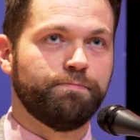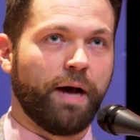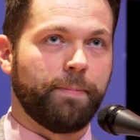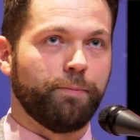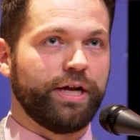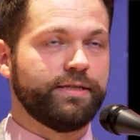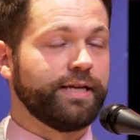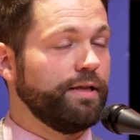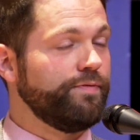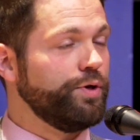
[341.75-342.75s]
pop a brain
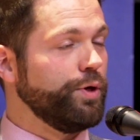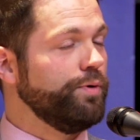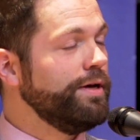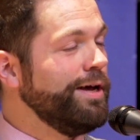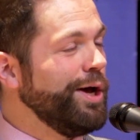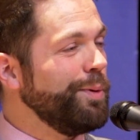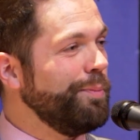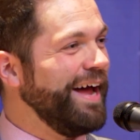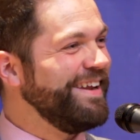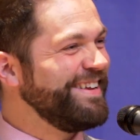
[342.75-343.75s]
cell if you do.
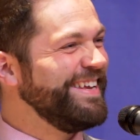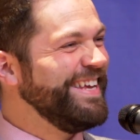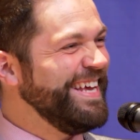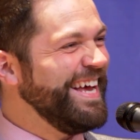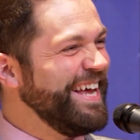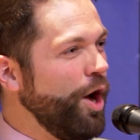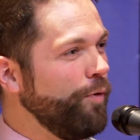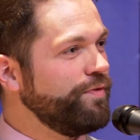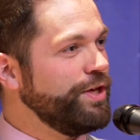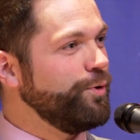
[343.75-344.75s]
But
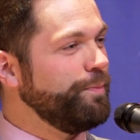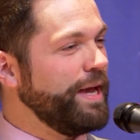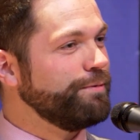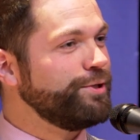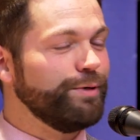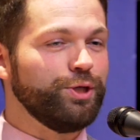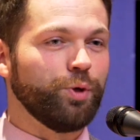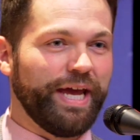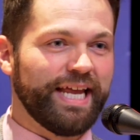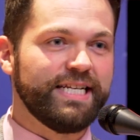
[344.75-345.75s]
hopefully you will be able to
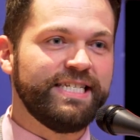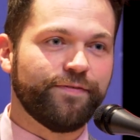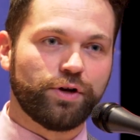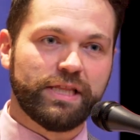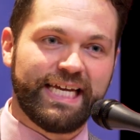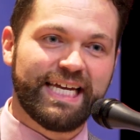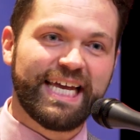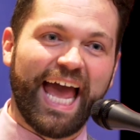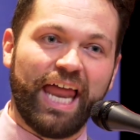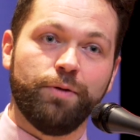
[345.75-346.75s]
enjoy it differently
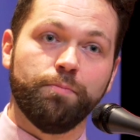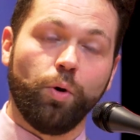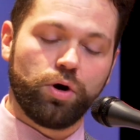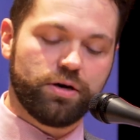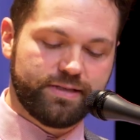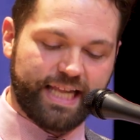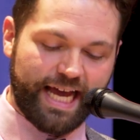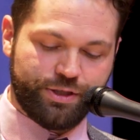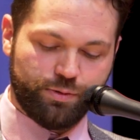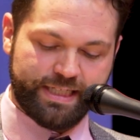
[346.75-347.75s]
and more
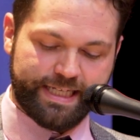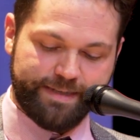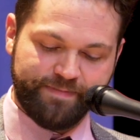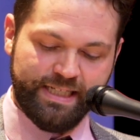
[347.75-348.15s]
as you listen.